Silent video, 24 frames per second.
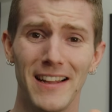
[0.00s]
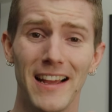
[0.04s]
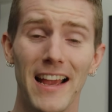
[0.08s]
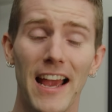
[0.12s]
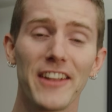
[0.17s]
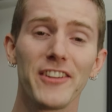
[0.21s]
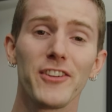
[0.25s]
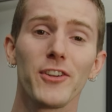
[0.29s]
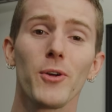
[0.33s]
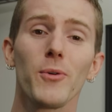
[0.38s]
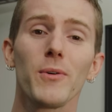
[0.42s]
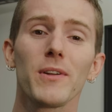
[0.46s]

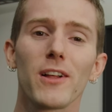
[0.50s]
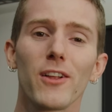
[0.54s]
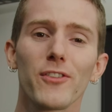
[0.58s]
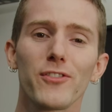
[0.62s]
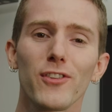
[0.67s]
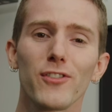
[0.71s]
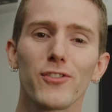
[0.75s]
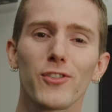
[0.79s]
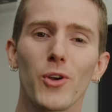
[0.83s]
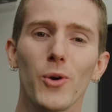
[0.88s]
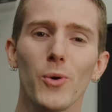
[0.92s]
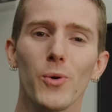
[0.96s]
And you know what else
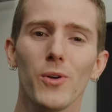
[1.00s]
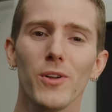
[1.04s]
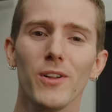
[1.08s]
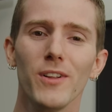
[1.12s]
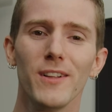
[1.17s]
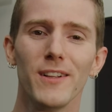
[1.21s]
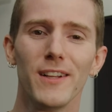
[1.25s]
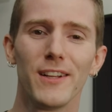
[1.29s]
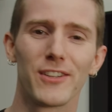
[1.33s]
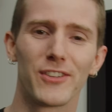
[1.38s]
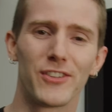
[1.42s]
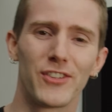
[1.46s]
is
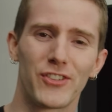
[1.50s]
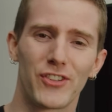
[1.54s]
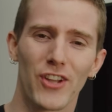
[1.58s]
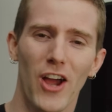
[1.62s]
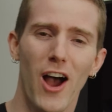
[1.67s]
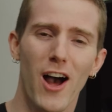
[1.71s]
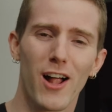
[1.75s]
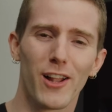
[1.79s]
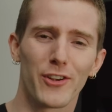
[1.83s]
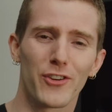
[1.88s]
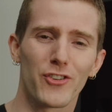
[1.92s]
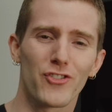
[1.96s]
cool?
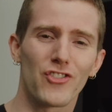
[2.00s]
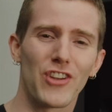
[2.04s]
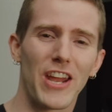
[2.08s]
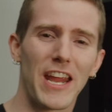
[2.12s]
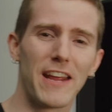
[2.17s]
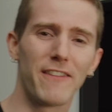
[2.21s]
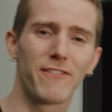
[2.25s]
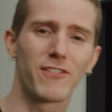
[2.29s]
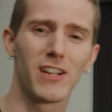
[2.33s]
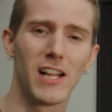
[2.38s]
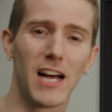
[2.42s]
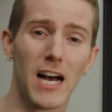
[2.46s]
Dollar
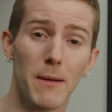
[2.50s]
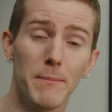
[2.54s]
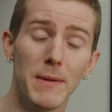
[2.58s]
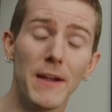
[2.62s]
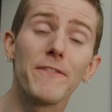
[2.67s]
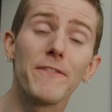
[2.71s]
Shave Club.